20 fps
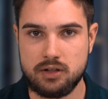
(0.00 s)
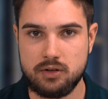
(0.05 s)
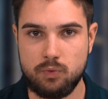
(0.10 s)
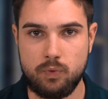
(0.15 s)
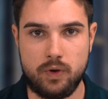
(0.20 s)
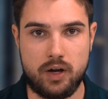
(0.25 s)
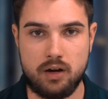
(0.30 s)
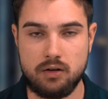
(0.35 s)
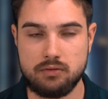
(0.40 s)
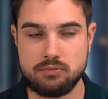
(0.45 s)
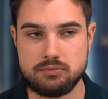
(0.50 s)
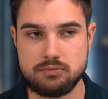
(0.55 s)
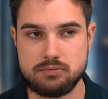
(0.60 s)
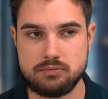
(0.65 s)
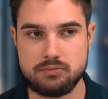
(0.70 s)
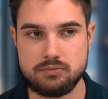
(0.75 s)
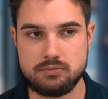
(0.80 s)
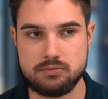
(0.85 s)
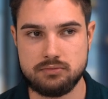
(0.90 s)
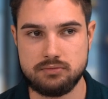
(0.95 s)
Well,
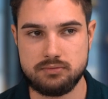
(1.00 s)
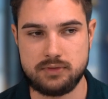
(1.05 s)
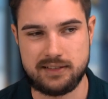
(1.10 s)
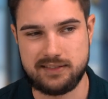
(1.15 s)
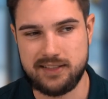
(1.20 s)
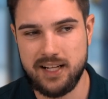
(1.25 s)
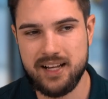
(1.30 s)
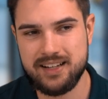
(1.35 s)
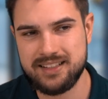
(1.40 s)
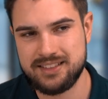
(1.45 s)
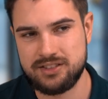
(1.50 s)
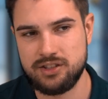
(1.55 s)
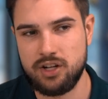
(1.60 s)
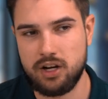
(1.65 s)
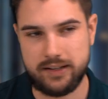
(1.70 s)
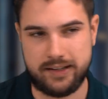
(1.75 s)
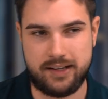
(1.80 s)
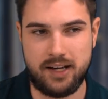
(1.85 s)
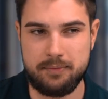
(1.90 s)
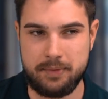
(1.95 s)
the data is
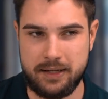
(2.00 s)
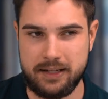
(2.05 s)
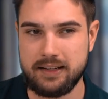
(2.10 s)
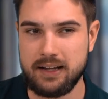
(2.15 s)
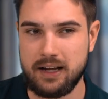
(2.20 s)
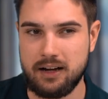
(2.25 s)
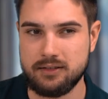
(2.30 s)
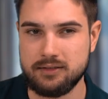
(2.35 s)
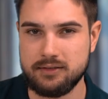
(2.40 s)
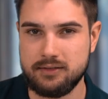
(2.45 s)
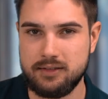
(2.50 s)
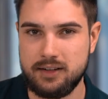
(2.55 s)
not coming down.